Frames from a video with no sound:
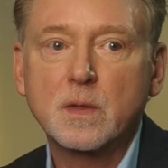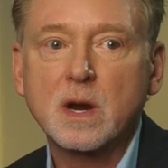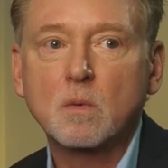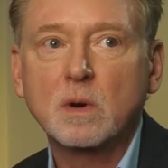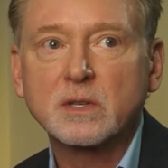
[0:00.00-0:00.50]

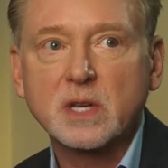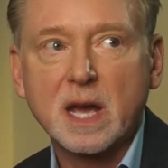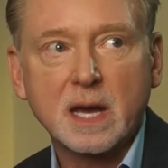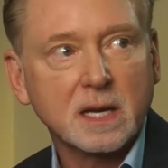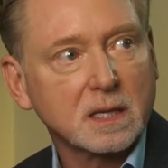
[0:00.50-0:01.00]
There was
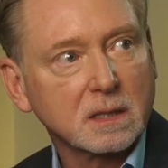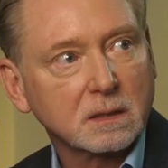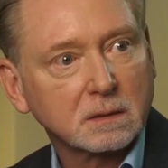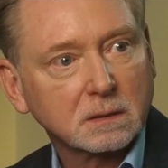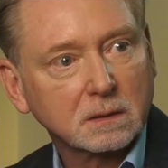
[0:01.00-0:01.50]
a
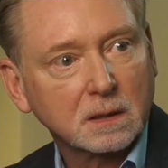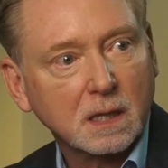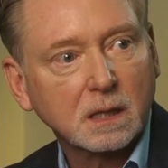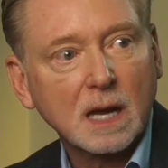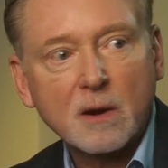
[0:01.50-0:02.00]

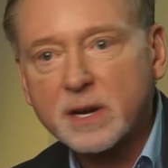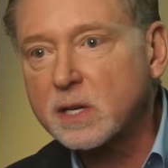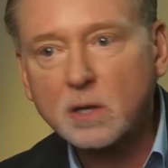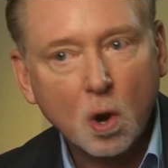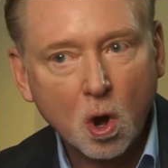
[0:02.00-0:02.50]

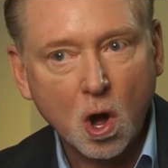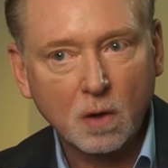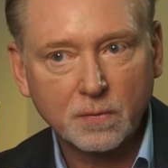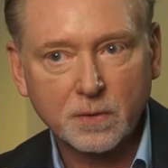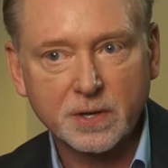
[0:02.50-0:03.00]
clarion call
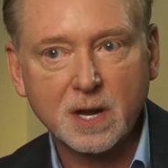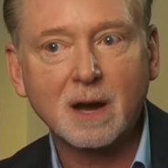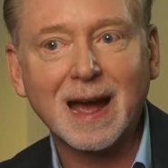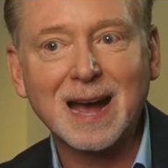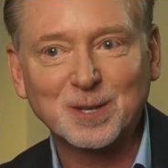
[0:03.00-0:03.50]
for
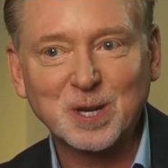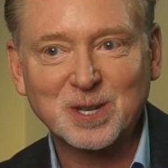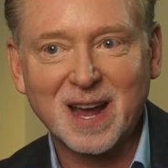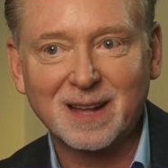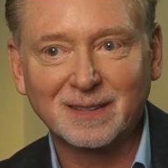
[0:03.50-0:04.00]
young acting
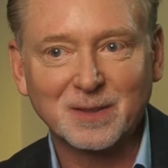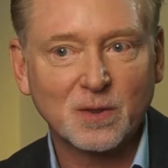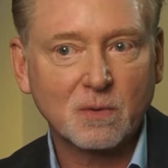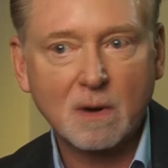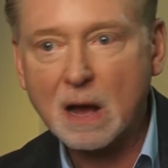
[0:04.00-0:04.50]
talent
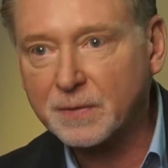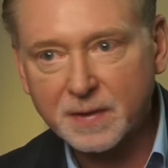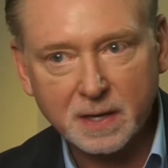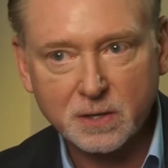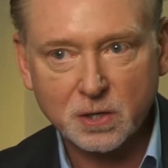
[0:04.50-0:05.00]
throughout
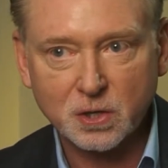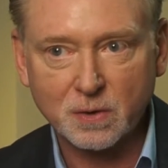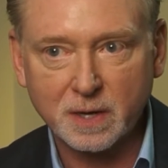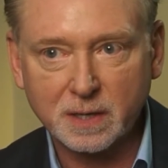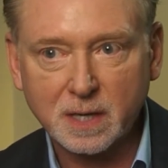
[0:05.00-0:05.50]
the
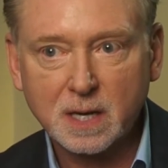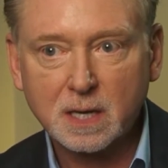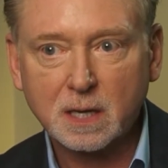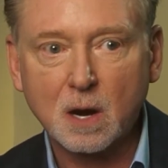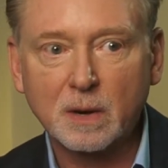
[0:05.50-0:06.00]
industry
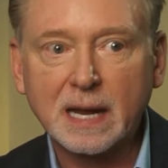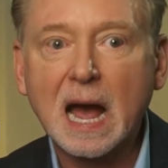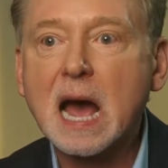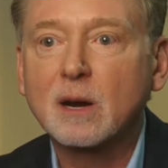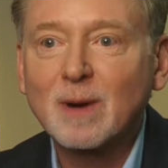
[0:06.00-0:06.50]
going,
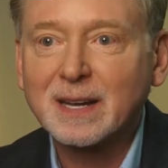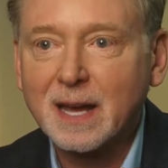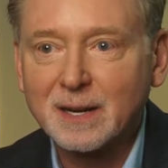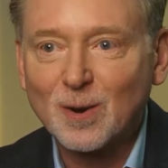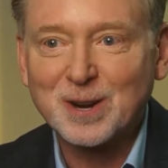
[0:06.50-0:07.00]
how do I
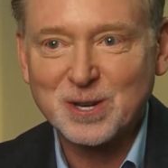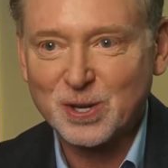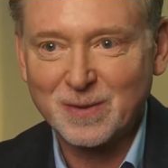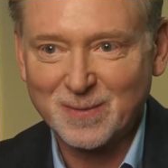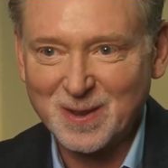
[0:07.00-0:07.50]
get an
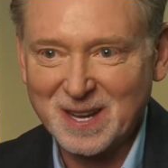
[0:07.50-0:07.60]
audition for